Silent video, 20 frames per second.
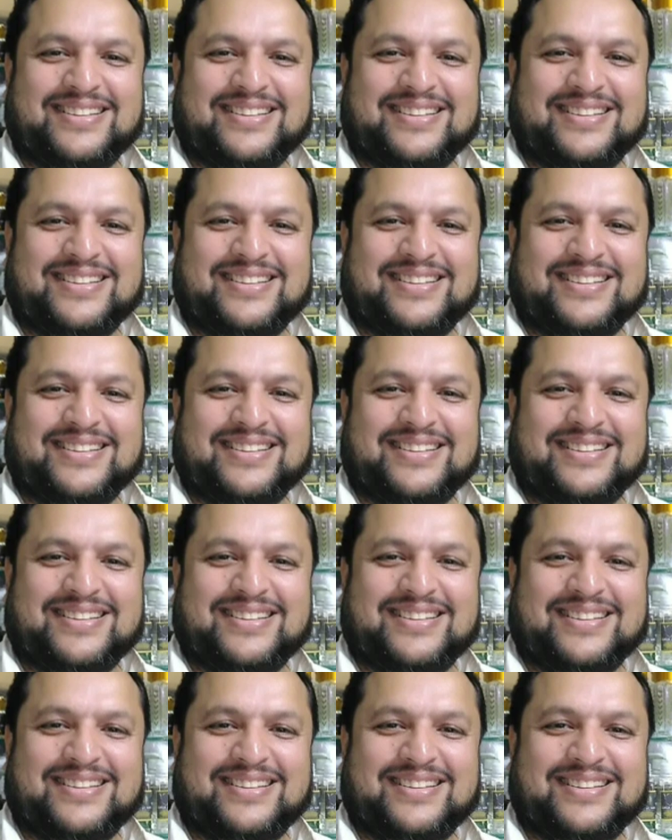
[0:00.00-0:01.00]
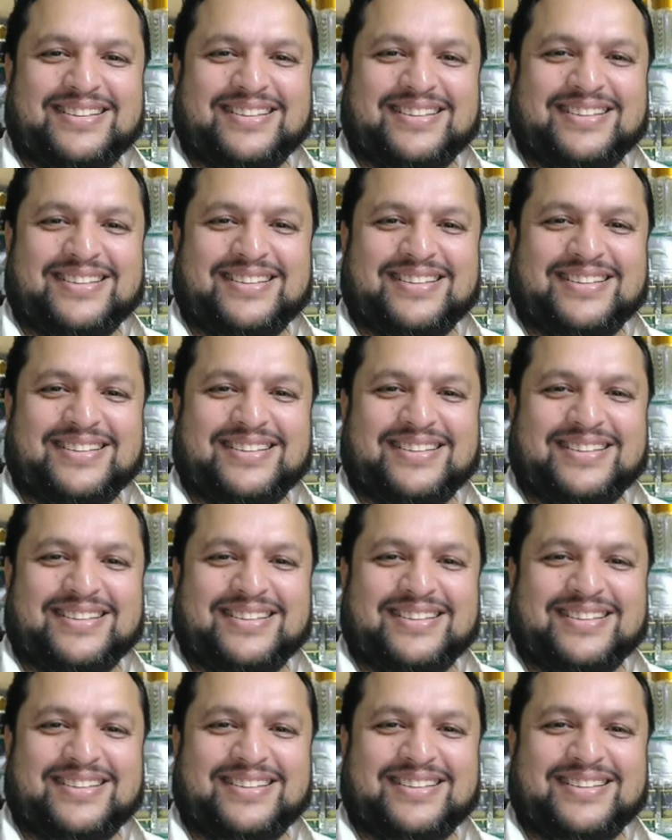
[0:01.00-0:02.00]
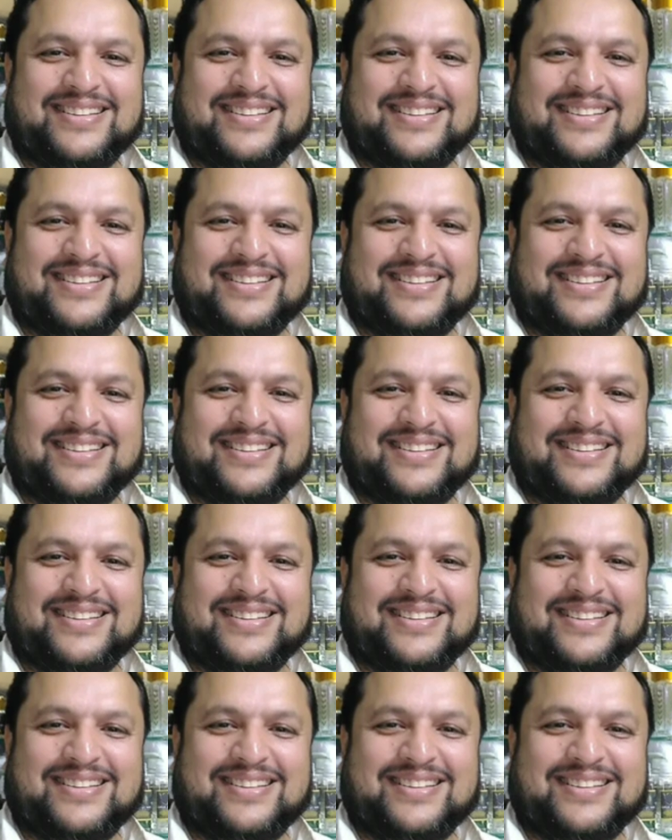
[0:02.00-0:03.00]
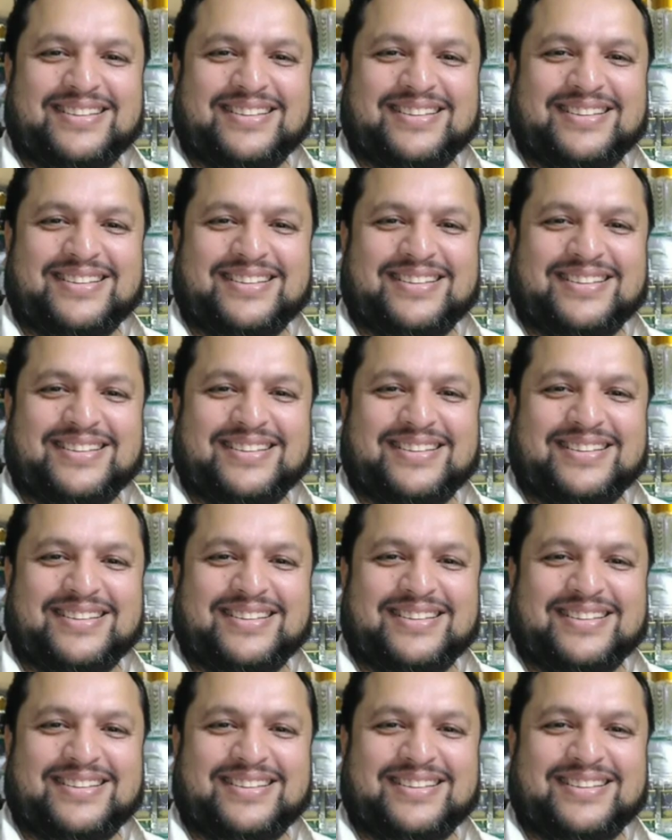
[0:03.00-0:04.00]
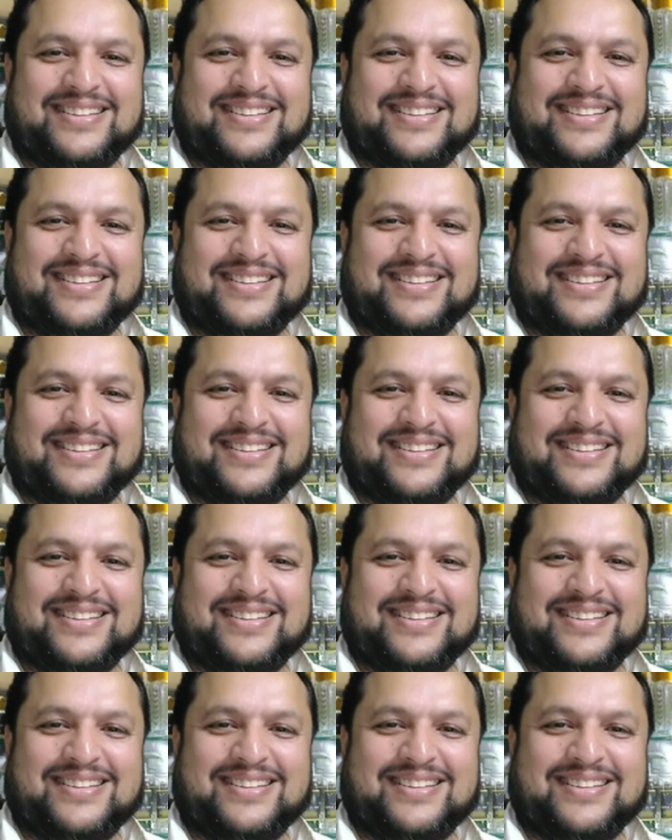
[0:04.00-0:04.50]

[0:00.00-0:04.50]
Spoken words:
(no lip movement)